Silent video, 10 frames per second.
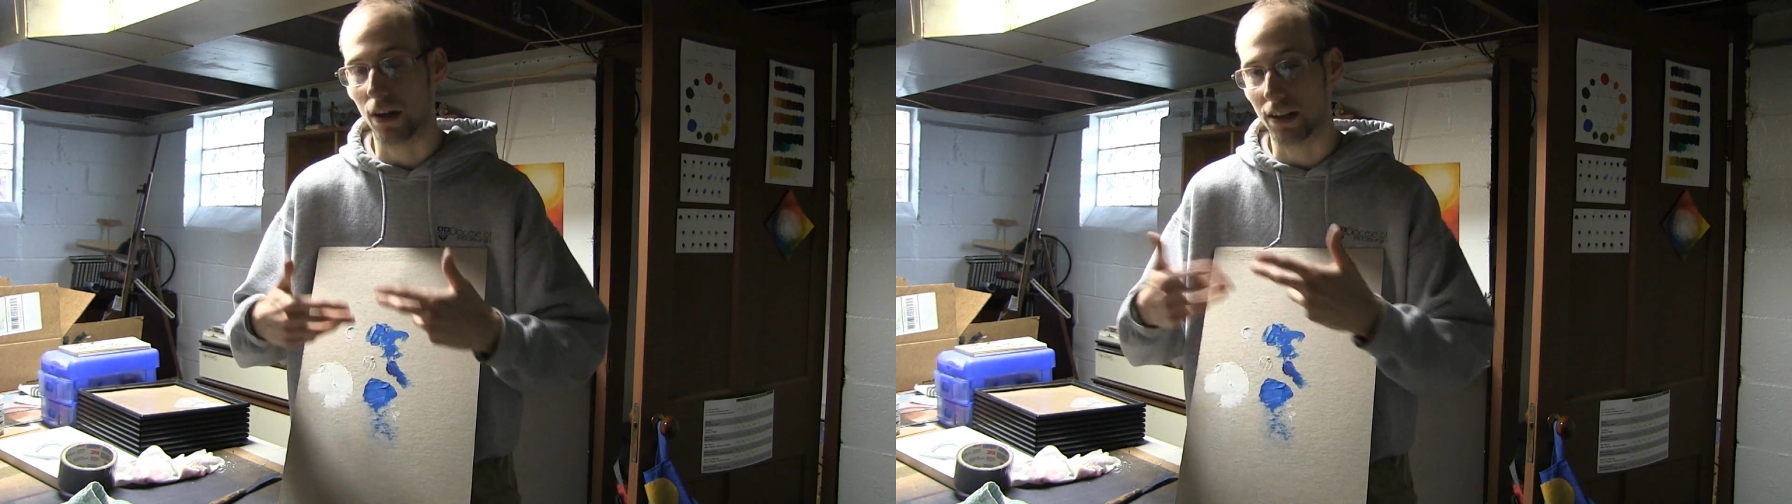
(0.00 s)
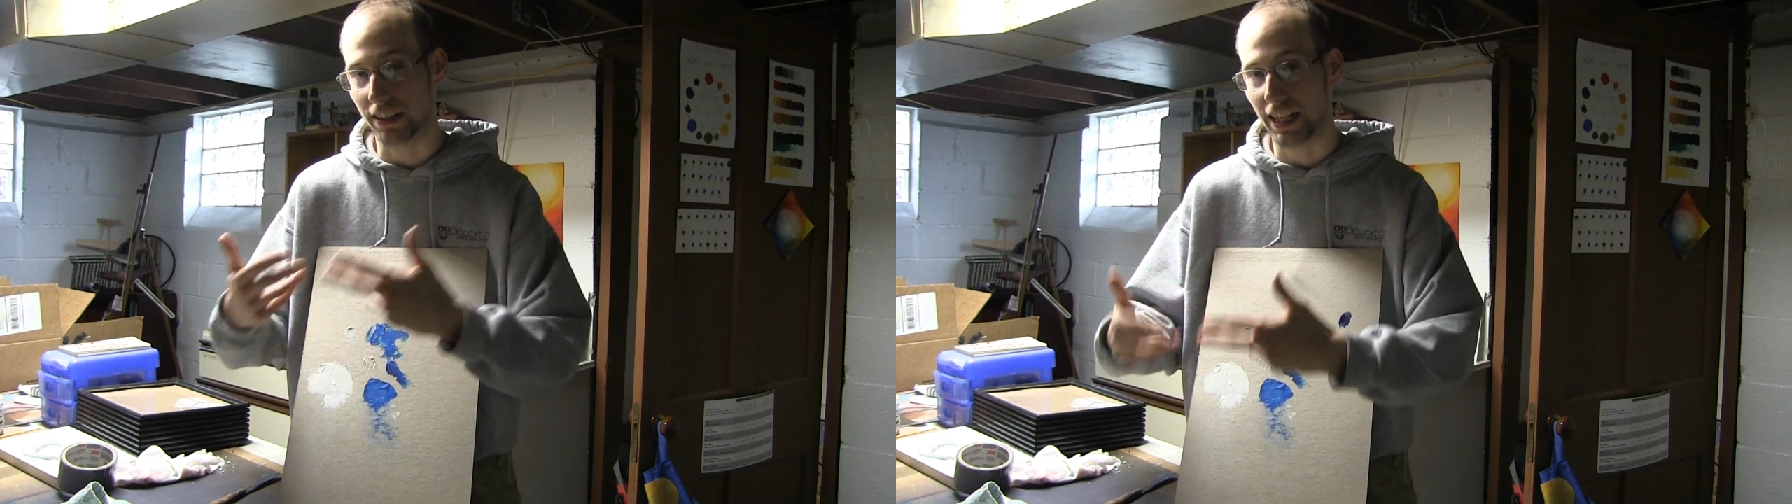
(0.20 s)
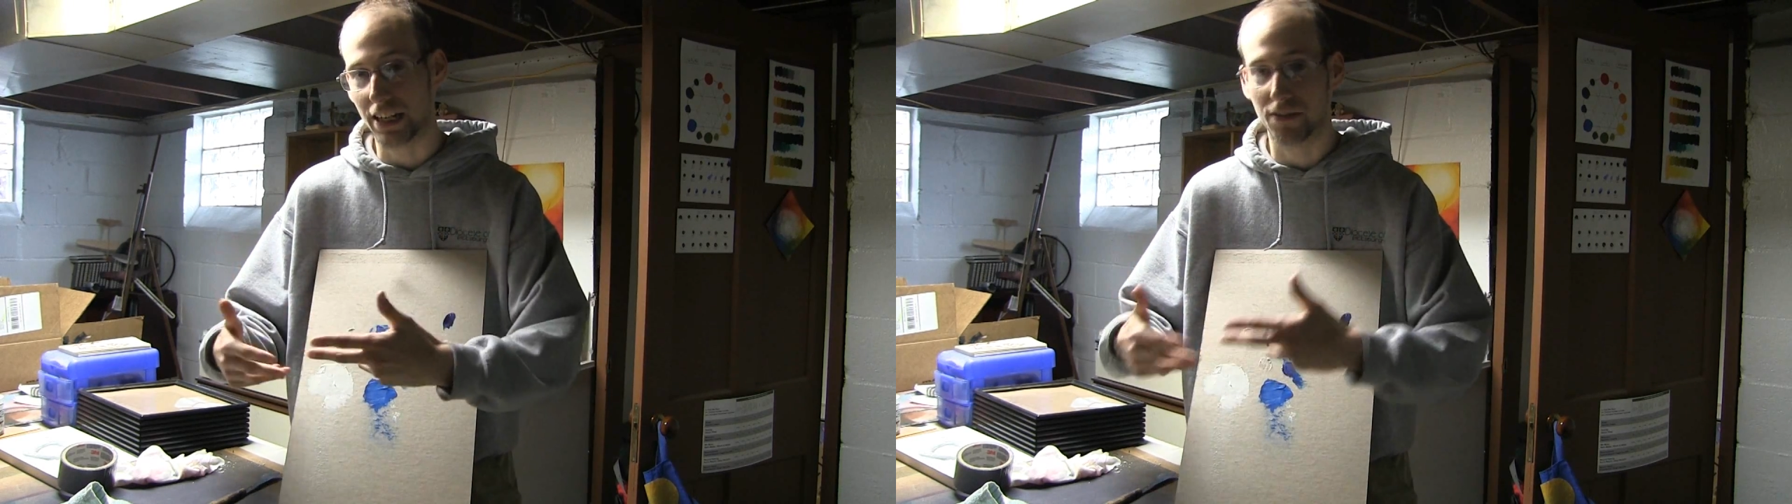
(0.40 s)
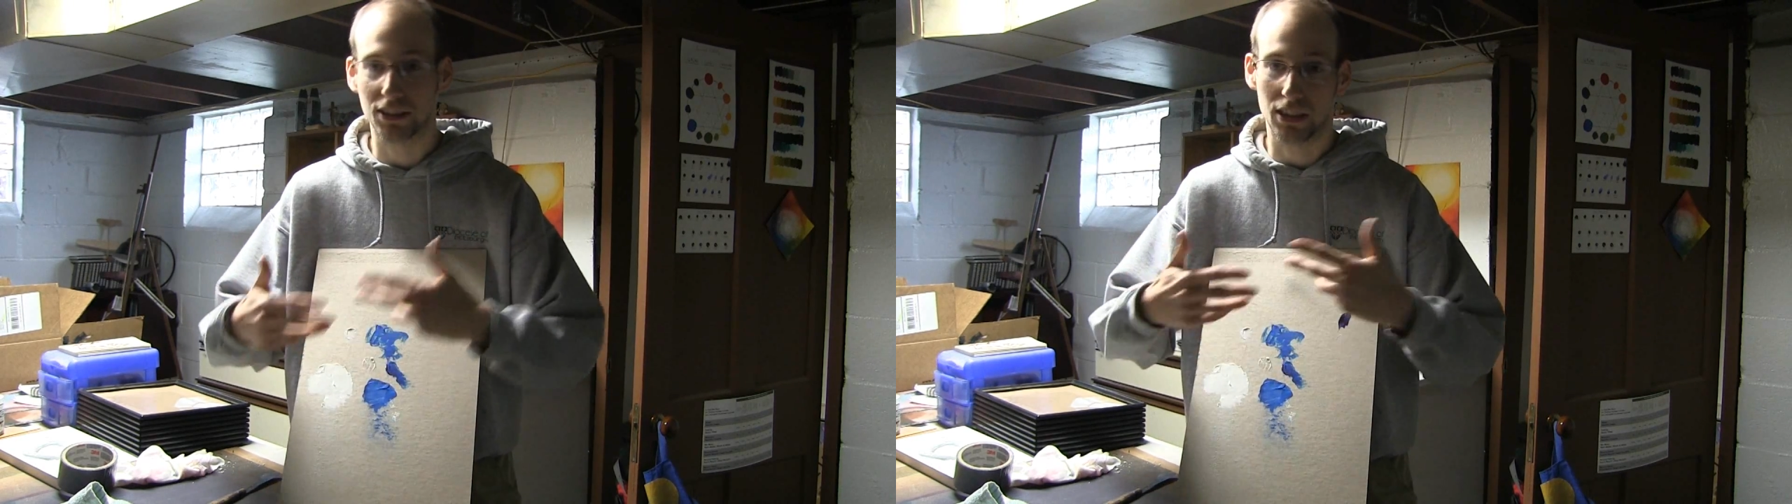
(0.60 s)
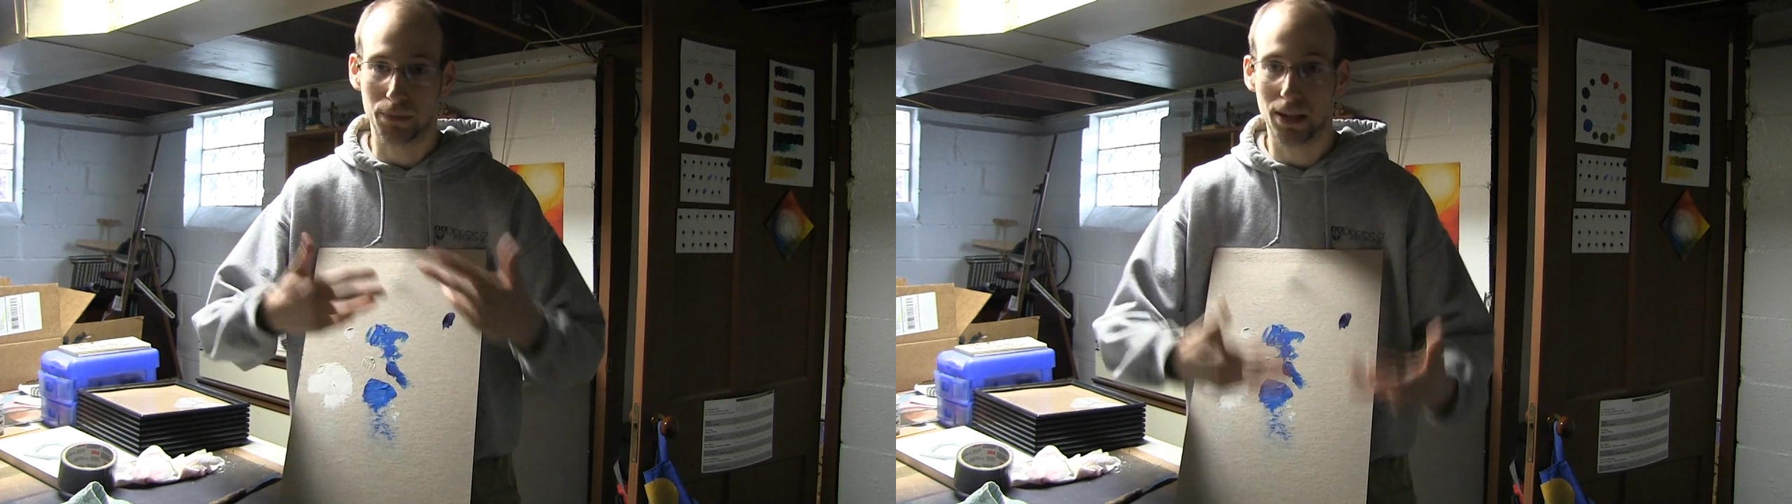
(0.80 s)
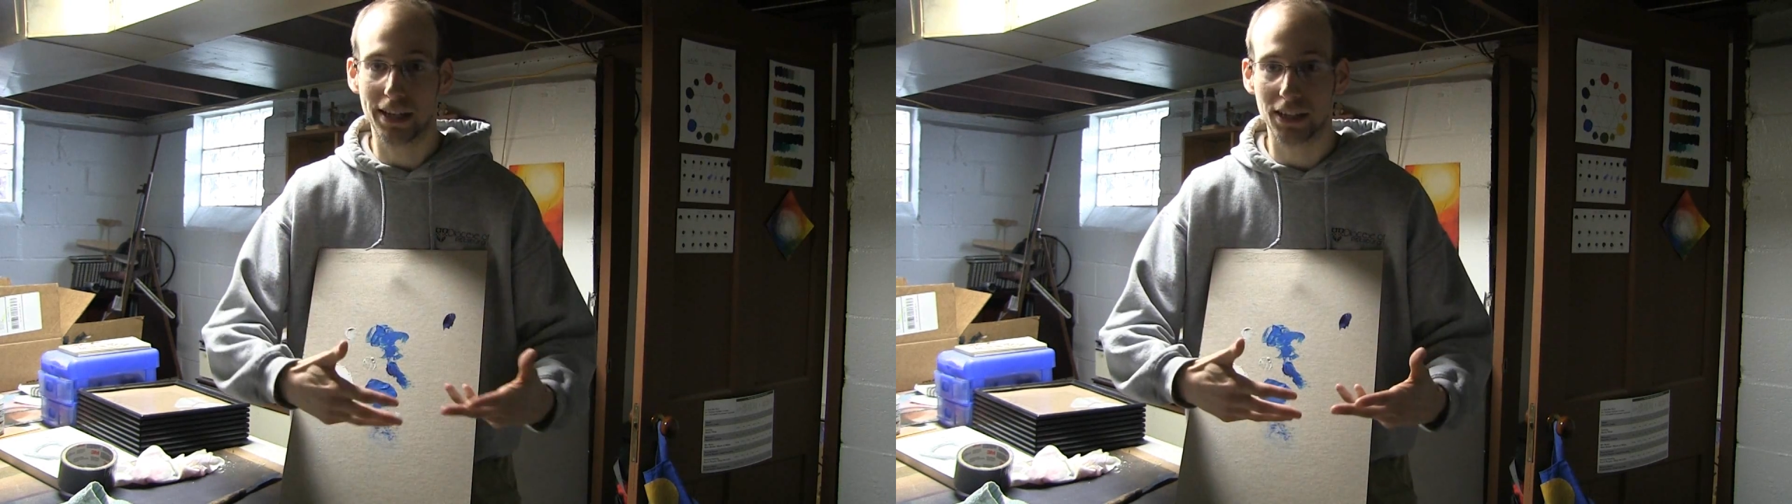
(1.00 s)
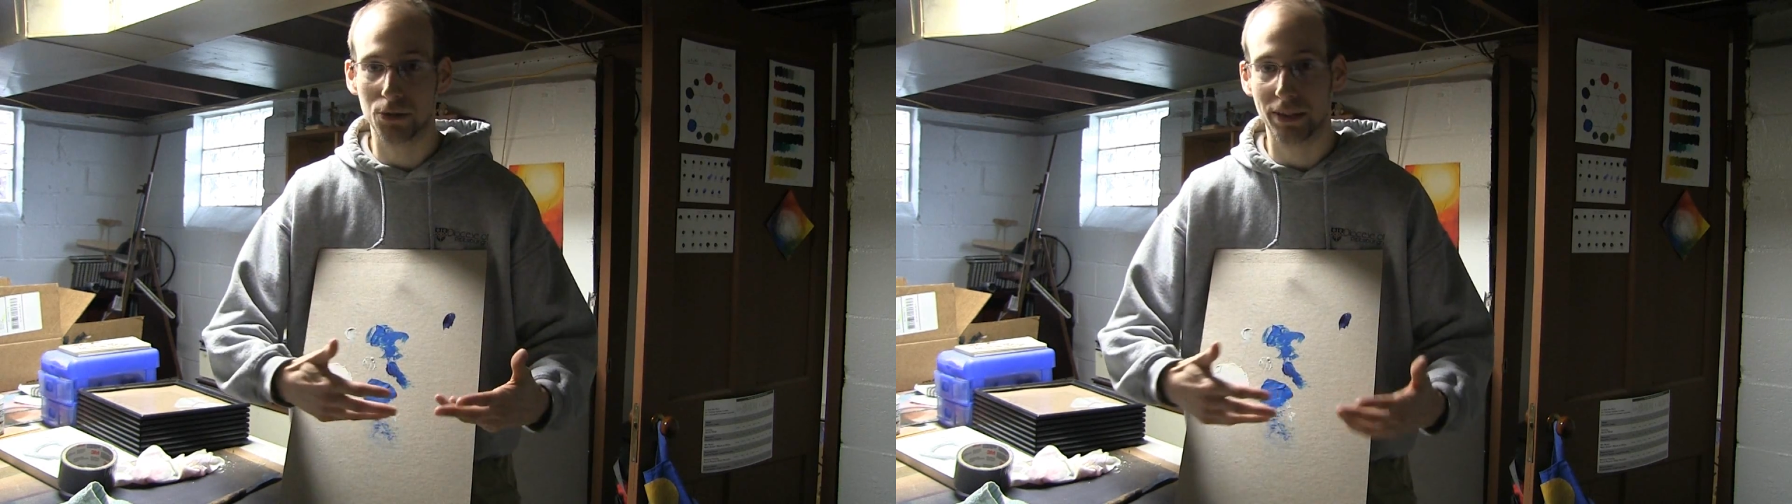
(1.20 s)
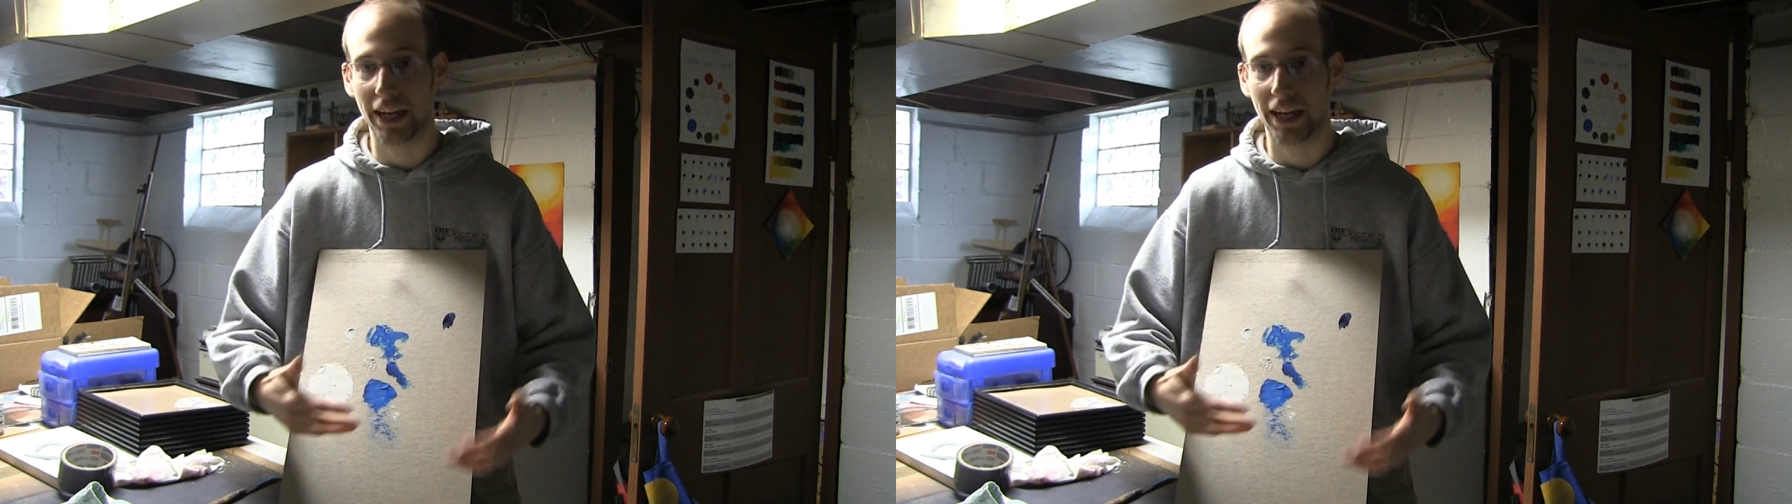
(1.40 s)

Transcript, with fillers: on a canvas and applying it to a